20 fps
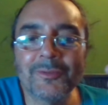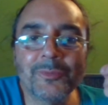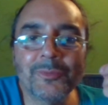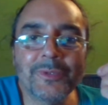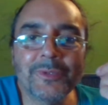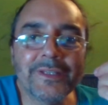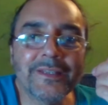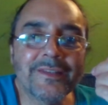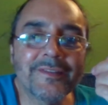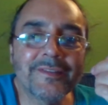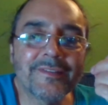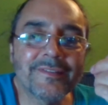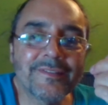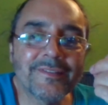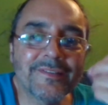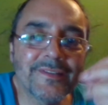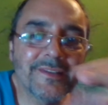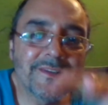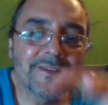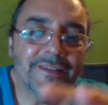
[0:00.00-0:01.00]
We
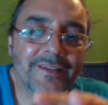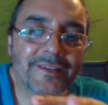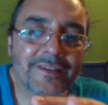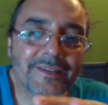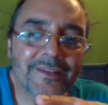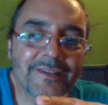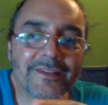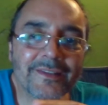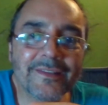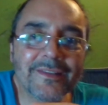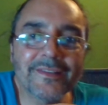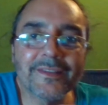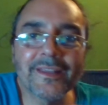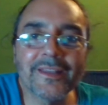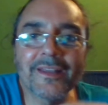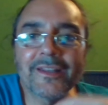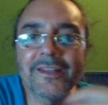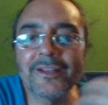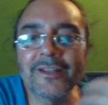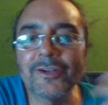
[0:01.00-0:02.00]
see
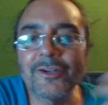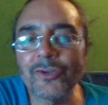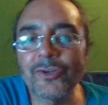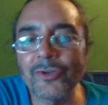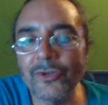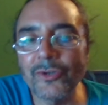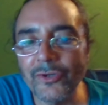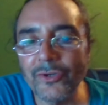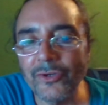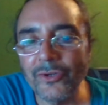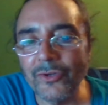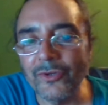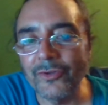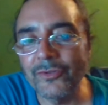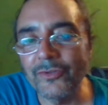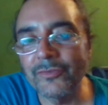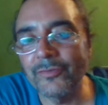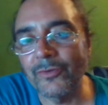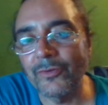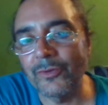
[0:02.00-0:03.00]
that it
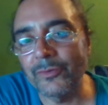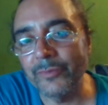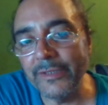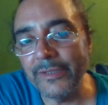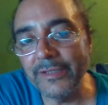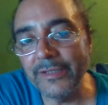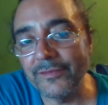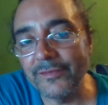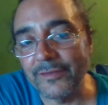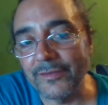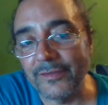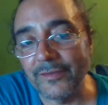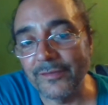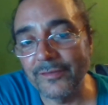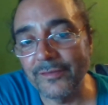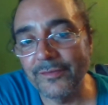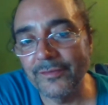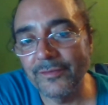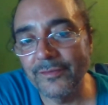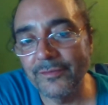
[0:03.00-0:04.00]
occurs for reasons,